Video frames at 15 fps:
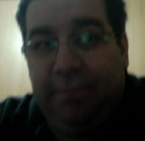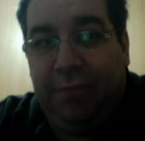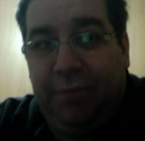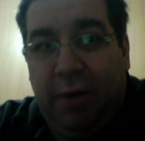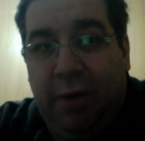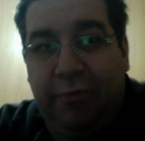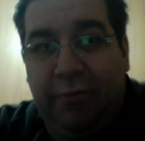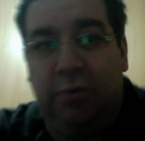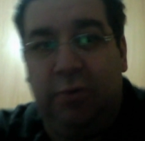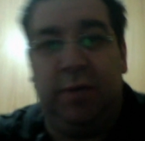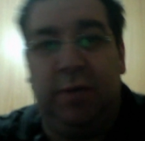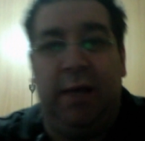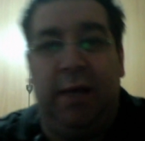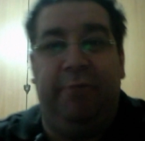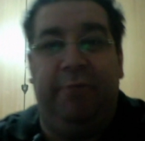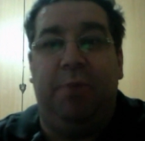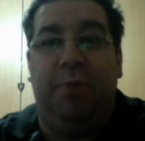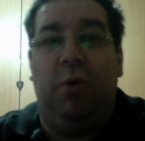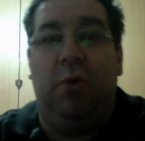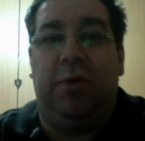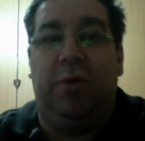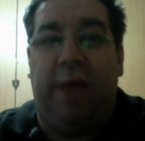Of course, if
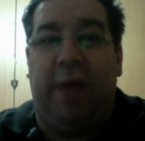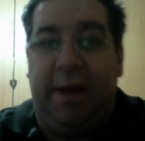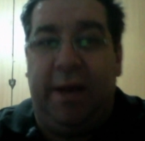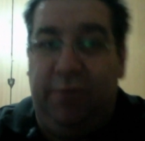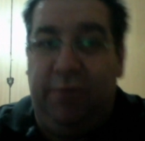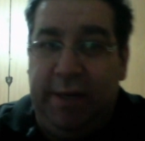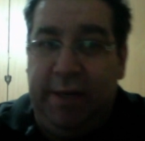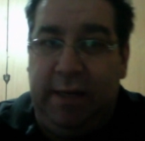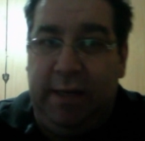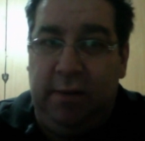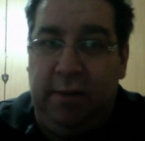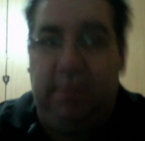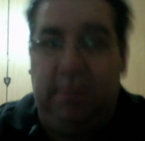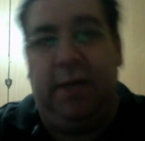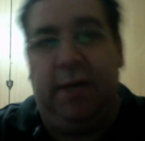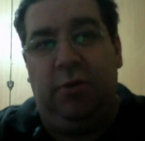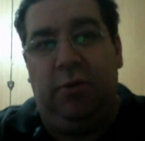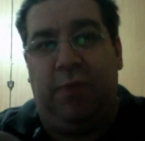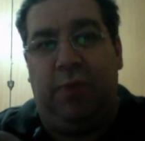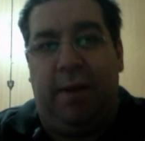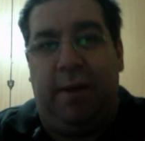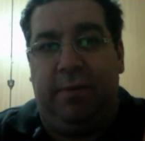both agree, then no
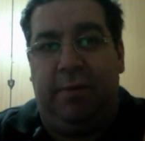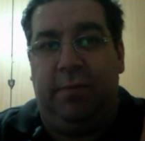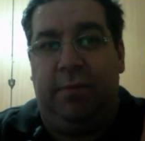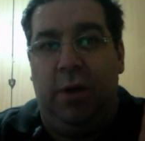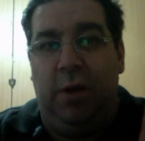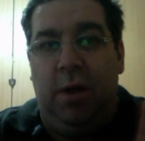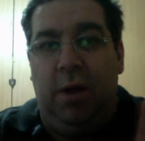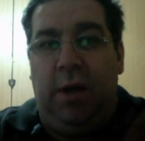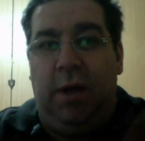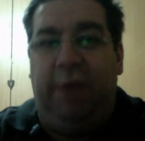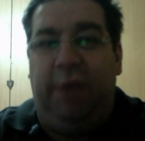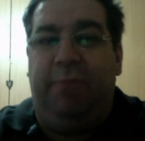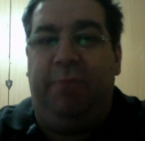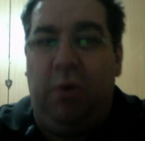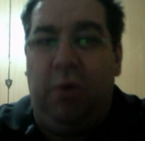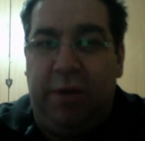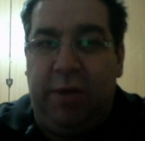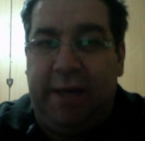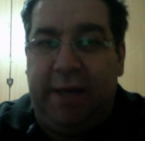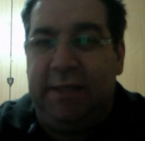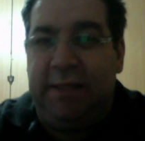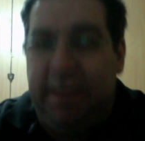problem. If both
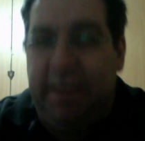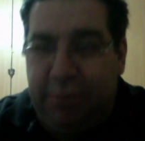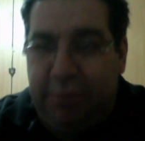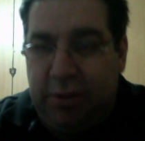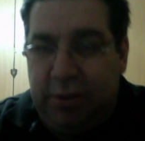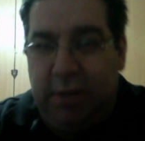accept,